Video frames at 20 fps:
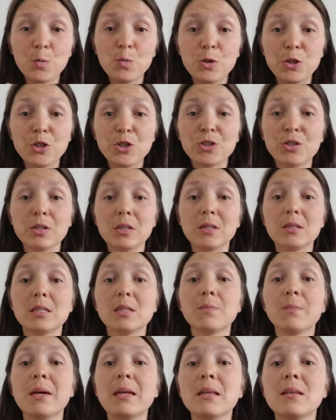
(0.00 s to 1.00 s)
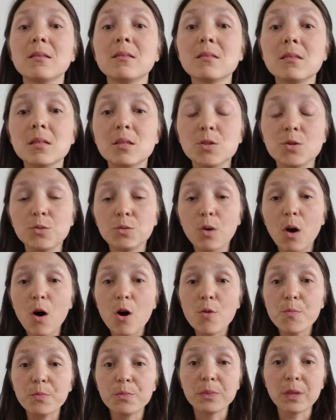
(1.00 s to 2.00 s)
which is meant to
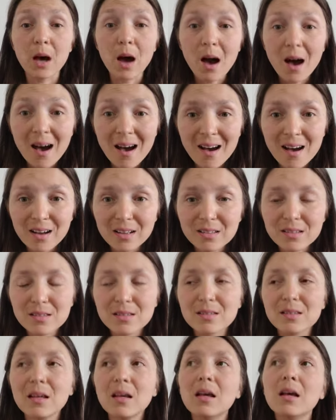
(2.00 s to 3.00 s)
open the heart